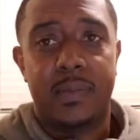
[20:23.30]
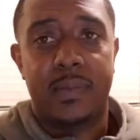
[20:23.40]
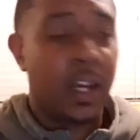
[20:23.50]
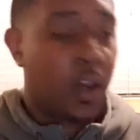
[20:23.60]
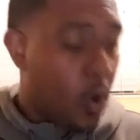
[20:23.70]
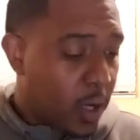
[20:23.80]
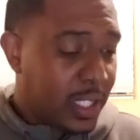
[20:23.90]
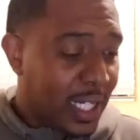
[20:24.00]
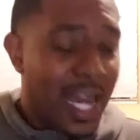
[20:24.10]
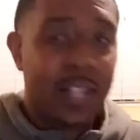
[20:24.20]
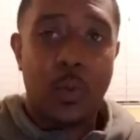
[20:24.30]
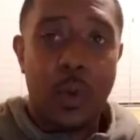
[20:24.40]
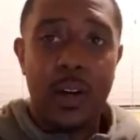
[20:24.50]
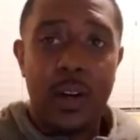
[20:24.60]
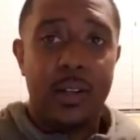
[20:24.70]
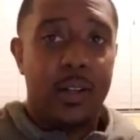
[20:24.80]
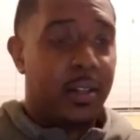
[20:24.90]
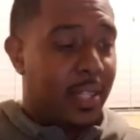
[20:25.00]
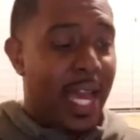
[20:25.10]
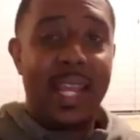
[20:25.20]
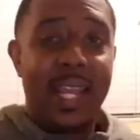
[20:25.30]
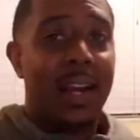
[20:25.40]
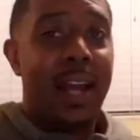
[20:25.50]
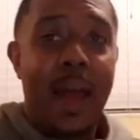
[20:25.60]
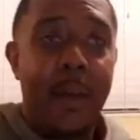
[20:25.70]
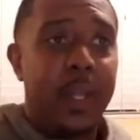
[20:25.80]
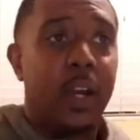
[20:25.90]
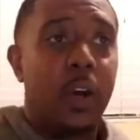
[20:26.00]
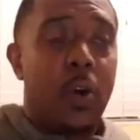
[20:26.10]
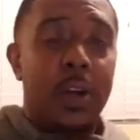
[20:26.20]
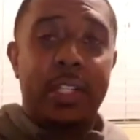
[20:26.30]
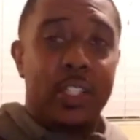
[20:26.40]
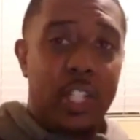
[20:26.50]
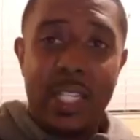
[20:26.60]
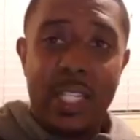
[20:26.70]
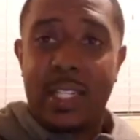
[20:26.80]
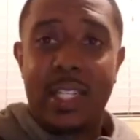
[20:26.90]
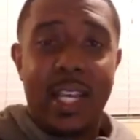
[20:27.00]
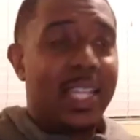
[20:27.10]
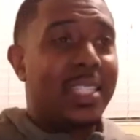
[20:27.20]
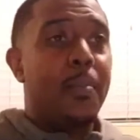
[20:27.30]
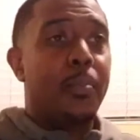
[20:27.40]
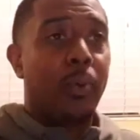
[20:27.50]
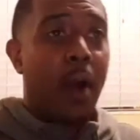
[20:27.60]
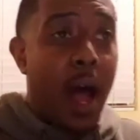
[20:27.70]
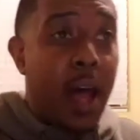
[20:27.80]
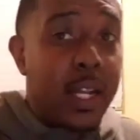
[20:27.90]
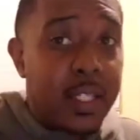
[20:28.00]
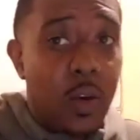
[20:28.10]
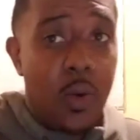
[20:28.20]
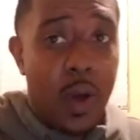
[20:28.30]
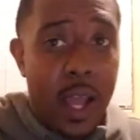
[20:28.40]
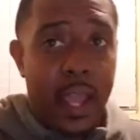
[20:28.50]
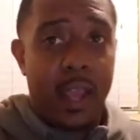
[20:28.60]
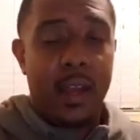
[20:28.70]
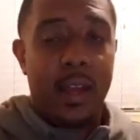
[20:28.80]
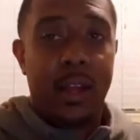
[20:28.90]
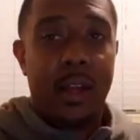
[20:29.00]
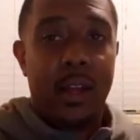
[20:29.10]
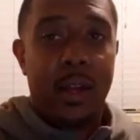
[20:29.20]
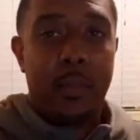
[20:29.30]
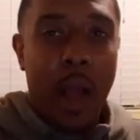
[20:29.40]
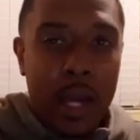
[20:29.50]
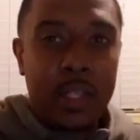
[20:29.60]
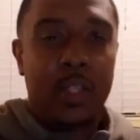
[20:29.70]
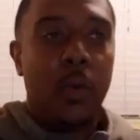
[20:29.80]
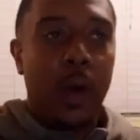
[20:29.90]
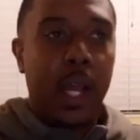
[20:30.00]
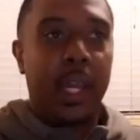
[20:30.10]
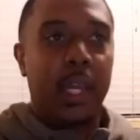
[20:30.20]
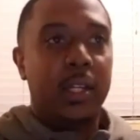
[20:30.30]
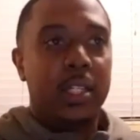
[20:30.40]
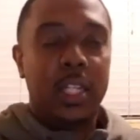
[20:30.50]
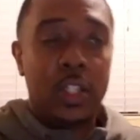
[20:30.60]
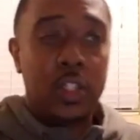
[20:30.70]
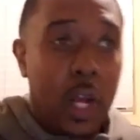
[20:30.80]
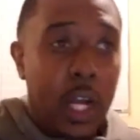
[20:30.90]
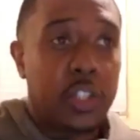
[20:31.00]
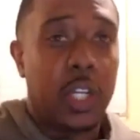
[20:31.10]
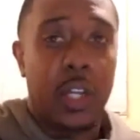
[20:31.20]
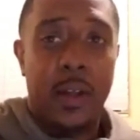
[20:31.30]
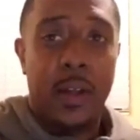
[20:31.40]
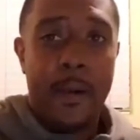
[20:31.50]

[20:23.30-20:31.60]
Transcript: And according to God's word, that ain't going to happen. According to Jesus, he said, Broad is the way. Broad is the way to destruction.